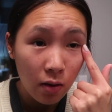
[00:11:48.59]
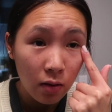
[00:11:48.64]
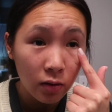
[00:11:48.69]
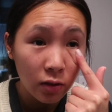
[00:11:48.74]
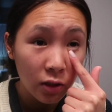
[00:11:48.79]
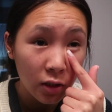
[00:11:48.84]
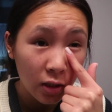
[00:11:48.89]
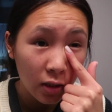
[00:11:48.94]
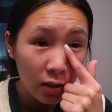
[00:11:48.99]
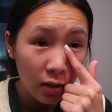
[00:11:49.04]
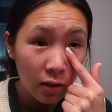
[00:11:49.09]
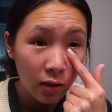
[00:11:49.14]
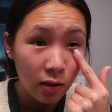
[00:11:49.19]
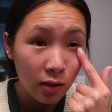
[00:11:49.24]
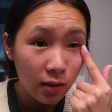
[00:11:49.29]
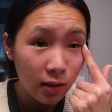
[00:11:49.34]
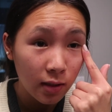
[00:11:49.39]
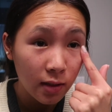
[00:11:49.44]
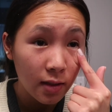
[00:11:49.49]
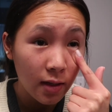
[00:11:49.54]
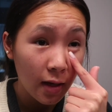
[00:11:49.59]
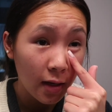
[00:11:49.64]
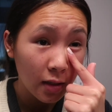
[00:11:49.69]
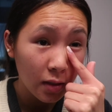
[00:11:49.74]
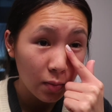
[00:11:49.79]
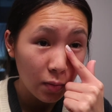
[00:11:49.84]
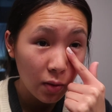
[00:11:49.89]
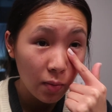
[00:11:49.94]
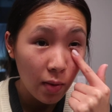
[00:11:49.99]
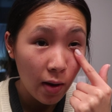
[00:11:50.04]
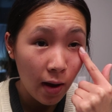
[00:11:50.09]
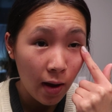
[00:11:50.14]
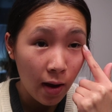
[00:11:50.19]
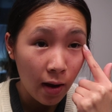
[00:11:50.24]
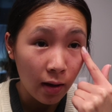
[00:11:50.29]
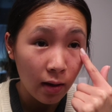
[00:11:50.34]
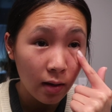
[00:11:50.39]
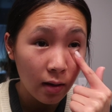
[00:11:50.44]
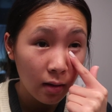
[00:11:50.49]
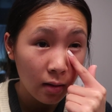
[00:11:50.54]
She did text me
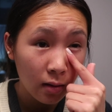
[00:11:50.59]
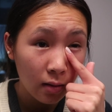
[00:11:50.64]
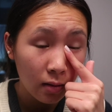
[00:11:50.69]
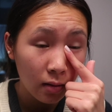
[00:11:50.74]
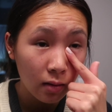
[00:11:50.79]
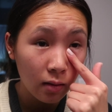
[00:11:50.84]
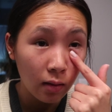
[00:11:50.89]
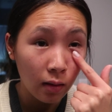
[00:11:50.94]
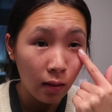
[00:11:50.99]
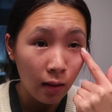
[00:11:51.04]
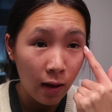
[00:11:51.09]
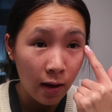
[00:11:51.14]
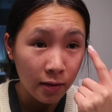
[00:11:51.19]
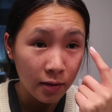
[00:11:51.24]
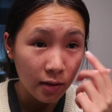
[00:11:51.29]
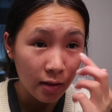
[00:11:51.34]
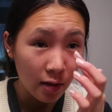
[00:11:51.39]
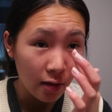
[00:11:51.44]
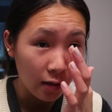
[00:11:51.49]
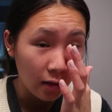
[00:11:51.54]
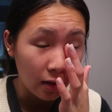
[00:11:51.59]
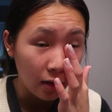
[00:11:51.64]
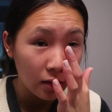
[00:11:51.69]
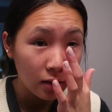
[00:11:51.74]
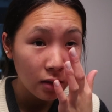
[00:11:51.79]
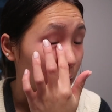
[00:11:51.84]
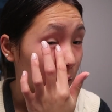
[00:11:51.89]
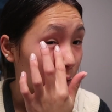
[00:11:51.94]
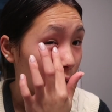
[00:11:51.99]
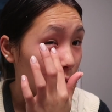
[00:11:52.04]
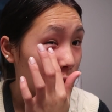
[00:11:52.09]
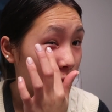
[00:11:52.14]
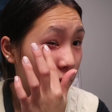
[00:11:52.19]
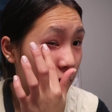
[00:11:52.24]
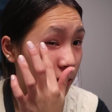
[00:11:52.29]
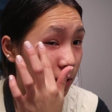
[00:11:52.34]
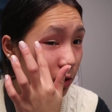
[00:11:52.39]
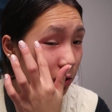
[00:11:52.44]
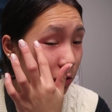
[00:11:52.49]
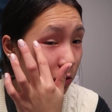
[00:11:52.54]
back last night, but let
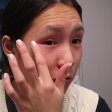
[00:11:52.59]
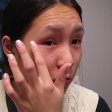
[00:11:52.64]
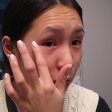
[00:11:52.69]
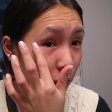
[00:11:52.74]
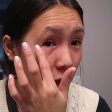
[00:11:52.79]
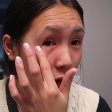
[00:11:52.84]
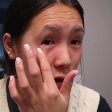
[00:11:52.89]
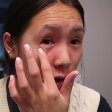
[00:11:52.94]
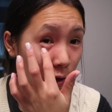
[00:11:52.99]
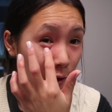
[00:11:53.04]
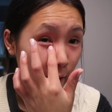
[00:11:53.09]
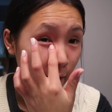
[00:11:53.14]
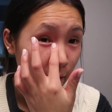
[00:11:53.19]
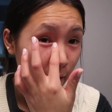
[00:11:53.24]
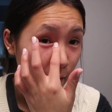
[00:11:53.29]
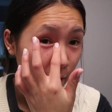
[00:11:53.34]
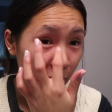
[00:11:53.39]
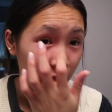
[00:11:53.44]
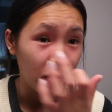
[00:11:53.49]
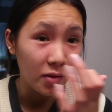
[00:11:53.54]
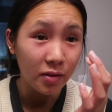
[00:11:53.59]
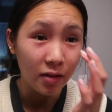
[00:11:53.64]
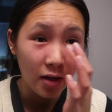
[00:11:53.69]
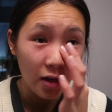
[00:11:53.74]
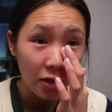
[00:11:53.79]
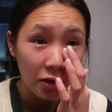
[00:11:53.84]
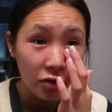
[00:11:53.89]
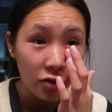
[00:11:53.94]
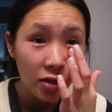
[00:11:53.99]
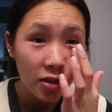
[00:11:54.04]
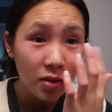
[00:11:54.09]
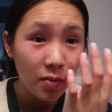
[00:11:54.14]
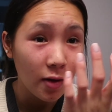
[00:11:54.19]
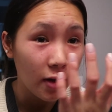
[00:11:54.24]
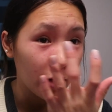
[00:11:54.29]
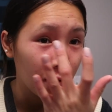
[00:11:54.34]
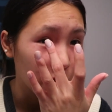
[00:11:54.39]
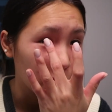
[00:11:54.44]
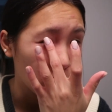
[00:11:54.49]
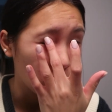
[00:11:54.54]
me tell you why I've been kind of stressed
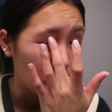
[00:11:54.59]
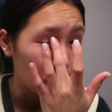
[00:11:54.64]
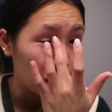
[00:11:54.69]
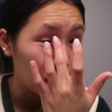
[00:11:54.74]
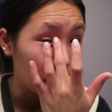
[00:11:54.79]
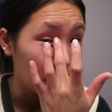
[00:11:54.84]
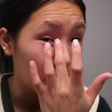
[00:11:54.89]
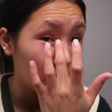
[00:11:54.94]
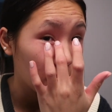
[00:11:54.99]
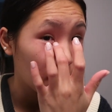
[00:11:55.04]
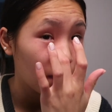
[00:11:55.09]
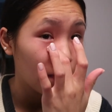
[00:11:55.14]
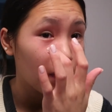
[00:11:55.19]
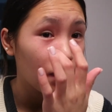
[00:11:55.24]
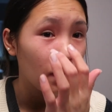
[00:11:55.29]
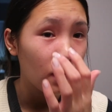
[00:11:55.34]
about it this whole week.